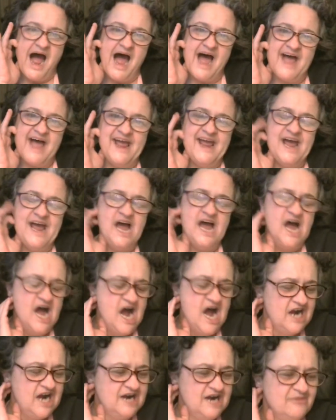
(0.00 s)
Hi,
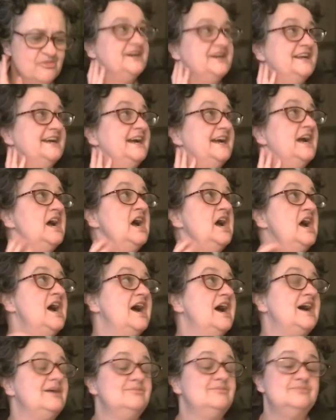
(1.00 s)
good morning.
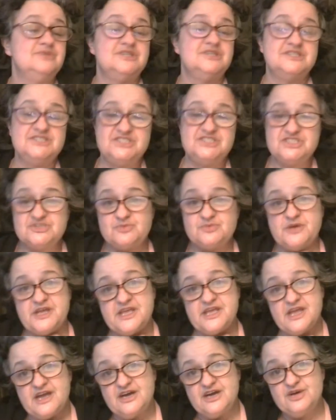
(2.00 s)
I'm uh, just
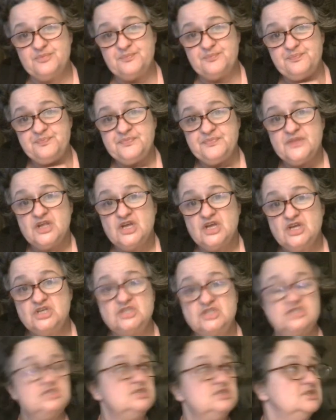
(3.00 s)
waking up.
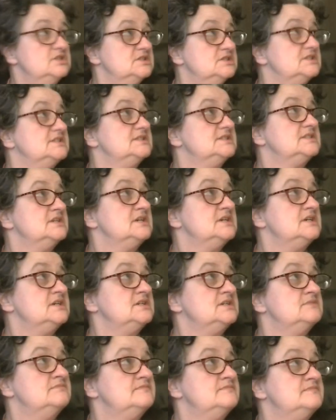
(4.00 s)
It's
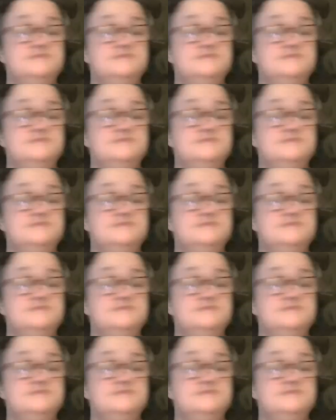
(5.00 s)
uh,